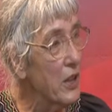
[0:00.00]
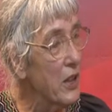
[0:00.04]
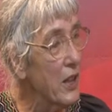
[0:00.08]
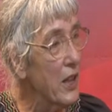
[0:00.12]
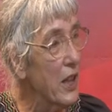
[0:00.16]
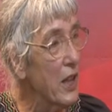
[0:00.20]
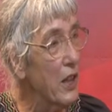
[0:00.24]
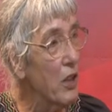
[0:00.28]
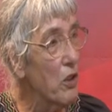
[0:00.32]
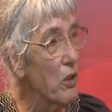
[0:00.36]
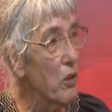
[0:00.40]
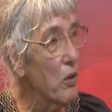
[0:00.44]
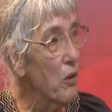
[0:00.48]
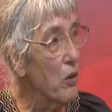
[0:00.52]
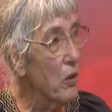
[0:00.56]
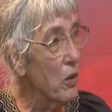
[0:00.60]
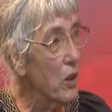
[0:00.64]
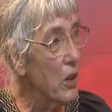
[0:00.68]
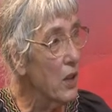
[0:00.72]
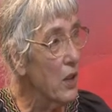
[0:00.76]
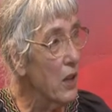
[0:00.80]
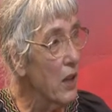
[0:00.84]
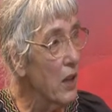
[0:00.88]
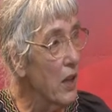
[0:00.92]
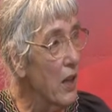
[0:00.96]
can look
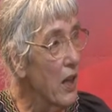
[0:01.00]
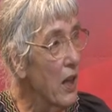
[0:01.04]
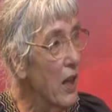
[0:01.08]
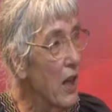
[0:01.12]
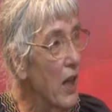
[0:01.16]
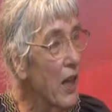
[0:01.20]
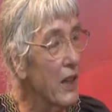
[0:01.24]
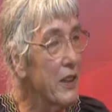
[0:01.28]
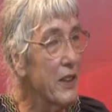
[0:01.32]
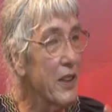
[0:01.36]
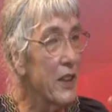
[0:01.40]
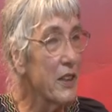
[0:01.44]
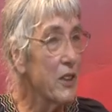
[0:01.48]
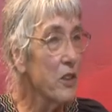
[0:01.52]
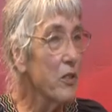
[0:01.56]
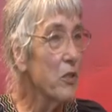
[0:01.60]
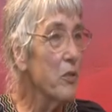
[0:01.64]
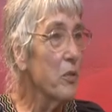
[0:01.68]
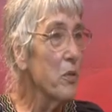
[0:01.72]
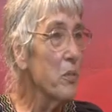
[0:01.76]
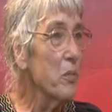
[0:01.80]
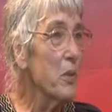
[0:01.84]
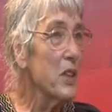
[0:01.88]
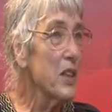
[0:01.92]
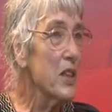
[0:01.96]
at
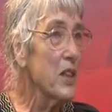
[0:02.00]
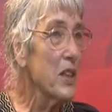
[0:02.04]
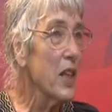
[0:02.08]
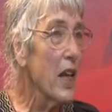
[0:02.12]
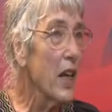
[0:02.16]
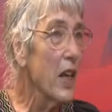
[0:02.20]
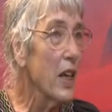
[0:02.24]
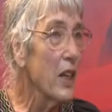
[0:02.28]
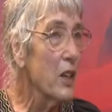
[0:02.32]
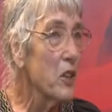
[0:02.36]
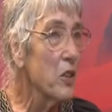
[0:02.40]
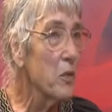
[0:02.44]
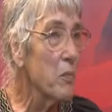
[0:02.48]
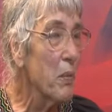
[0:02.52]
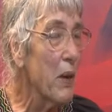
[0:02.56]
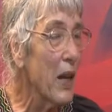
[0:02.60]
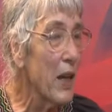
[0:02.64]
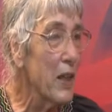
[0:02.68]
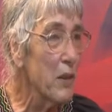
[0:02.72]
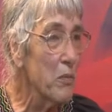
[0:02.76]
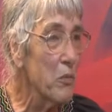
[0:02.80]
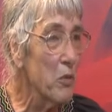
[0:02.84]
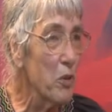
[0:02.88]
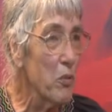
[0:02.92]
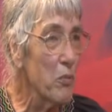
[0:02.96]
Nkrumah saying to
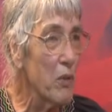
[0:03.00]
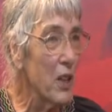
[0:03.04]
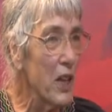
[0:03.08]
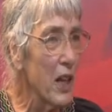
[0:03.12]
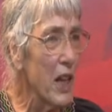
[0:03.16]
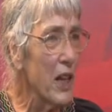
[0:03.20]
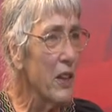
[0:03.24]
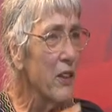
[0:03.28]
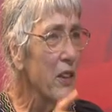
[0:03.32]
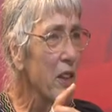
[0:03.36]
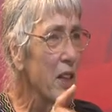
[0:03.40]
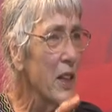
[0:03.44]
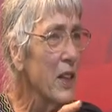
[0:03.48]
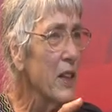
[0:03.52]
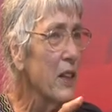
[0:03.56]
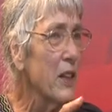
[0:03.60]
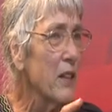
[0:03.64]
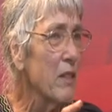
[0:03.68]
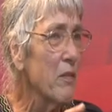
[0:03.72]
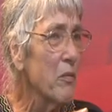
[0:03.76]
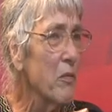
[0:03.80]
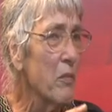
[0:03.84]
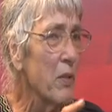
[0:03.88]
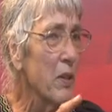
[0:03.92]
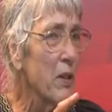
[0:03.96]
Padmore, "Well, I think
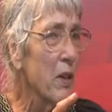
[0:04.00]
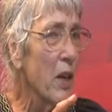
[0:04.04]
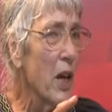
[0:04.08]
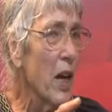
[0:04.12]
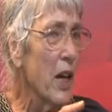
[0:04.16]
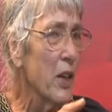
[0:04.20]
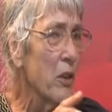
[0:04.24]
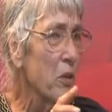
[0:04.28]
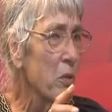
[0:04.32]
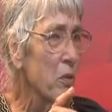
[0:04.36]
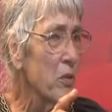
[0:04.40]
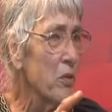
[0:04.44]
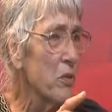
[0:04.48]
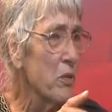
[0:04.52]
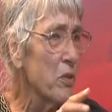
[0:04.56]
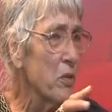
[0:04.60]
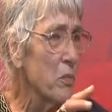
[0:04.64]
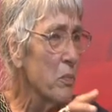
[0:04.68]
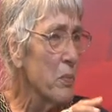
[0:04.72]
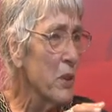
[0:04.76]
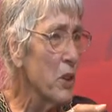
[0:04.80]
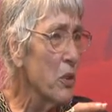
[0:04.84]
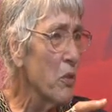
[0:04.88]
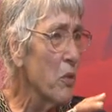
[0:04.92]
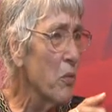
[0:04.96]
we, I ought to
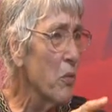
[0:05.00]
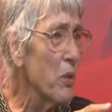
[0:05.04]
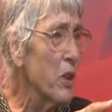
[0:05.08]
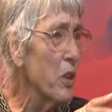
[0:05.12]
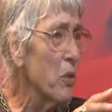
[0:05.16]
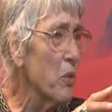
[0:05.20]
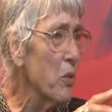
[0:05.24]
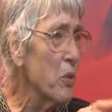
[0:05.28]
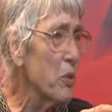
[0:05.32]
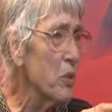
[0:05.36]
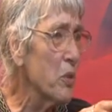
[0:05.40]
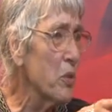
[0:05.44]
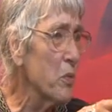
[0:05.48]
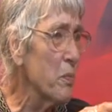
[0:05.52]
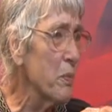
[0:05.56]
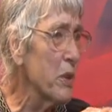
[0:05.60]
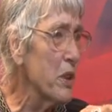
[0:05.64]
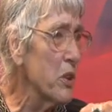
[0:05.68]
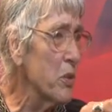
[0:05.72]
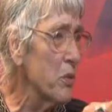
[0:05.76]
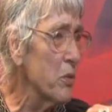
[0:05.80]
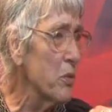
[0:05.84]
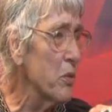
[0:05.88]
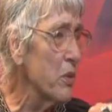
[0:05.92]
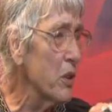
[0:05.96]
be, or we ought to be
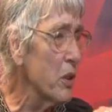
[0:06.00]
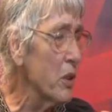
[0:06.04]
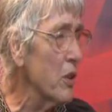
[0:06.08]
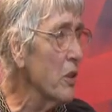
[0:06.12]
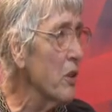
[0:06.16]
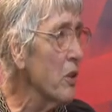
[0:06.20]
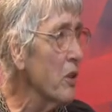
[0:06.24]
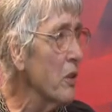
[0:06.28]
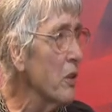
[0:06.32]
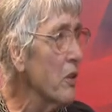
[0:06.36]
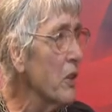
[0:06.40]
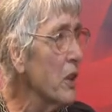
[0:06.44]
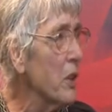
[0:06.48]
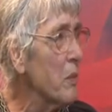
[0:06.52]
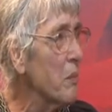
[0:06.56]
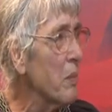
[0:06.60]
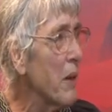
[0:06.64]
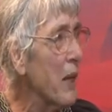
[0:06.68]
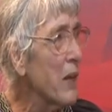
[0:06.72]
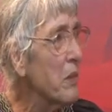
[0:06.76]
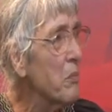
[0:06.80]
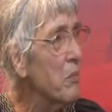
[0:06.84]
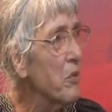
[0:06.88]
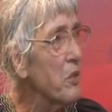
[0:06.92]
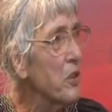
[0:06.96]
doing," uh, uh, and
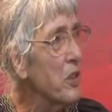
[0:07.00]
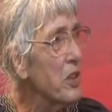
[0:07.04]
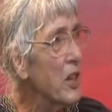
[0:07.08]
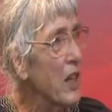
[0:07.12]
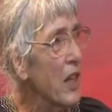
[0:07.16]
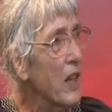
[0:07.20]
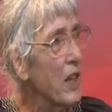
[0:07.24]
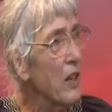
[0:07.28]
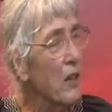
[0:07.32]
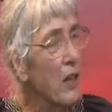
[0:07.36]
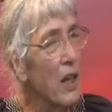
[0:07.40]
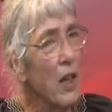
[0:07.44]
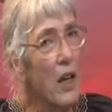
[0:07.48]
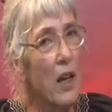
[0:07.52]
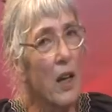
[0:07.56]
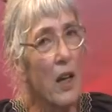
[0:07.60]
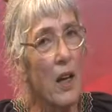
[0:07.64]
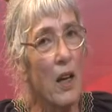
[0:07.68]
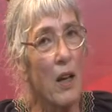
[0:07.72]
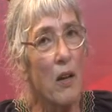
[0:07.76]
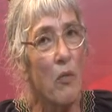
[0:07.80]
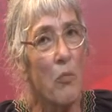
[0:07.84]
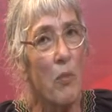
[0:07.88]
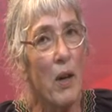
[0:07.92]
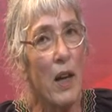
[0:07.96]
Padmore saying,
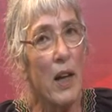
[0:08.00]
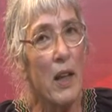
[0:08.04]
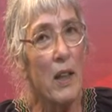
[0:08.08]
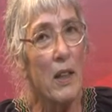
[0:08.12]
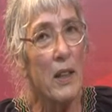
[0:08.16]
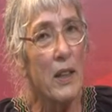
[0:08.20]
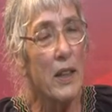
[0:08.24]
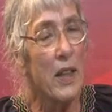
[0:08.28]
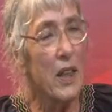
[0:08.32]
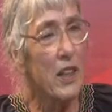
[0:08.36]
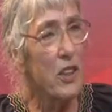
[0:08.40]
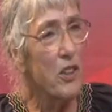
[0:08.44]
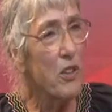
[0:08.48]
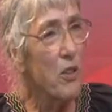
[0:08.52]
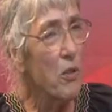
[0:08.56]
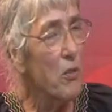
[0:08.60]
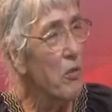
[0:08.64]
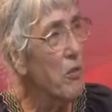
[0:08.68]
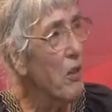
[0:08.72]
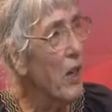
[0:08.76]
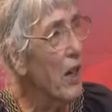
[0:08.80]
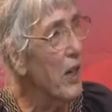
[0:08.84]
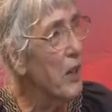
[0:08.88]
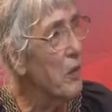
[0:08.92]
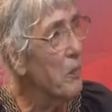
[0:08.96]
"Well, yes, all
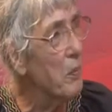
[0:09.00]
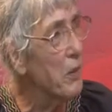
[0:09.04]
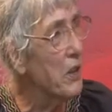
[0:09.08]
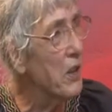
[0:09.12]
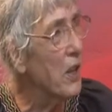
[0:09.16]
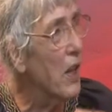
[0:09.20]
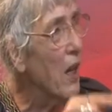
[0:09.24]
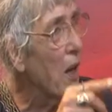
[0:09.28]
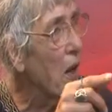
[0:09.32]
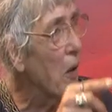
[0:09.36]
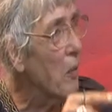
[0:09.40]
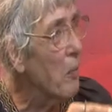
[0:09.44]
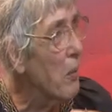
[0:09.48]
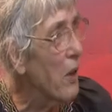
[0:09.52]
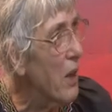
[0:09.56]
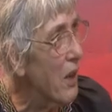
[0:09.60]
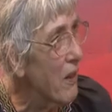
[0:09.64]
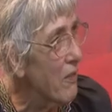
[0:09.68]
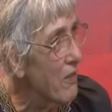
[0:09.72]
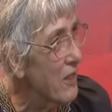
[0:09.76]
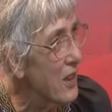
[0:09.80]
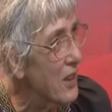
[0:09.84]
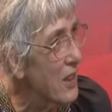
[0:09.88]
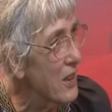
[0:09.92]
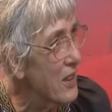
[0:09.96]
right, but how
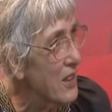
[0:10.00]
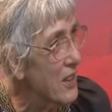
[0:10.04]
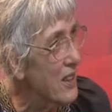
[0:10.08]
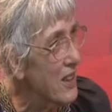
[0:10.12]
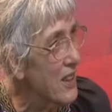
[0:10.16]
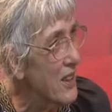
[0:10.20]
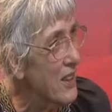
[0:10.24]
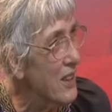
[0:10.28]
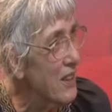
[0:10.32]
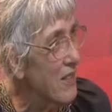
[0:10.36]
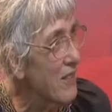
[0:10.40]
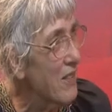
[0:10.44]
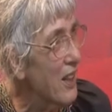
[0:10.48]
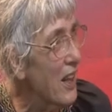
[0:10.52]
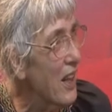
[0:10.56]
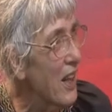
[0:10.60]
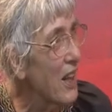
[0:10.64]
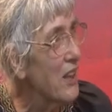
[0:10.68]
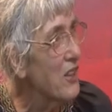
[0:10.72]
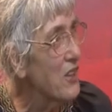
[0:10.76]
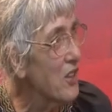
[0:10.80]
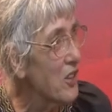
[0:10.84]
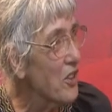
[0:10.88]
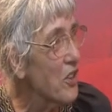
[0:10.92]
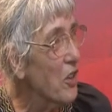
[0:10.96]
about this?"
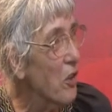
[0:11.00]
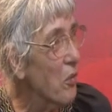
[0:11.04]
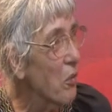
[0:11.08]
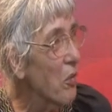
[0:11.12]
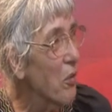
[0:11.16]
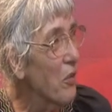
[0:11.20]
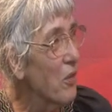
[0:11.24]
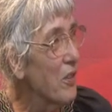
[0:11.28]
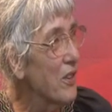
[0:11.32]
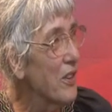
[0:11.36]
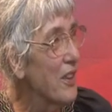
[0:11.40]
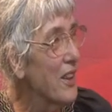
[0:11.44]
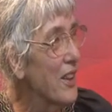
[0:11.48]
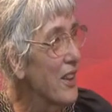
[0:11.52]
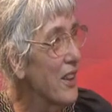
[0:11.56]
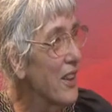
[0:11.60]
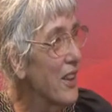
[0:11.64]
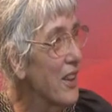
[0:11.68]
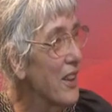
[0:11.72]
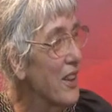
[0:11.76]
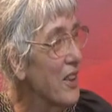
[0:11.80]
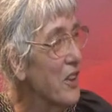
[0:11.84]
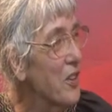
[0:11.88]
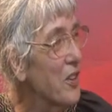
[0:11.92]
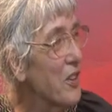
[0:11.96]
and so on.
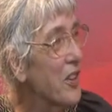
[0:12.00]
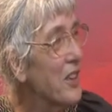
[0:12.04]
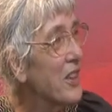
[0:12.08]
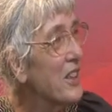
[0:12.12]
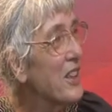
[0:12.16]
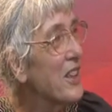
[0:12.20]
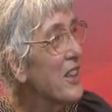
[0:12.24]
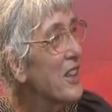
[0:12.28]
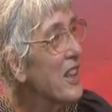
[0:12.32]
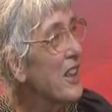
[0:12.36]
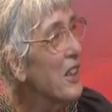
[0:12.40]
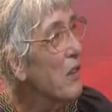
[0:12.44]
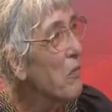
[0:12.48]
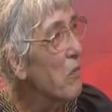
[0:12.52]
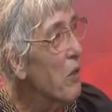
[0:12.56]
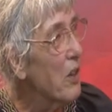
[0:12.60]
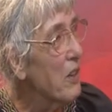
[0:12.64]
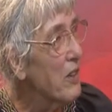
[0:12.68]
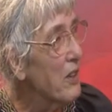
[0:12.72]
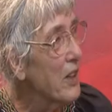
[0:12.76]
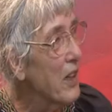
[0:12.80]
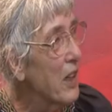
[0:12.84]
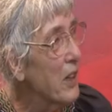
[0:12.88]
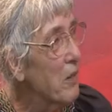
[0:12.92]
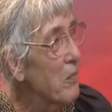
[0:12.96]
You can see
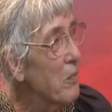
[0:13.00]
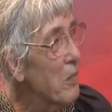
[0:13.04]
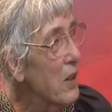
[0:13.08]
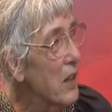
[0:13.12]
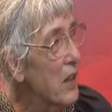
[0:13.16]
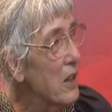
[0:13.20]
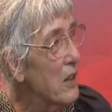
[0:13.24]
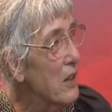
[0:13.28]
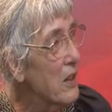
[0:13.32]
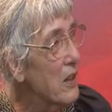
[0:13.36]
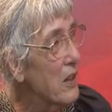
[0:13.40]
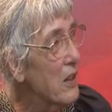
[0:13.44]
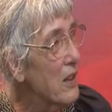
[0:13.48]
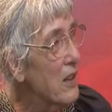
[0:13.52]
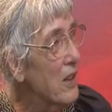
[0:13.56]
what that means.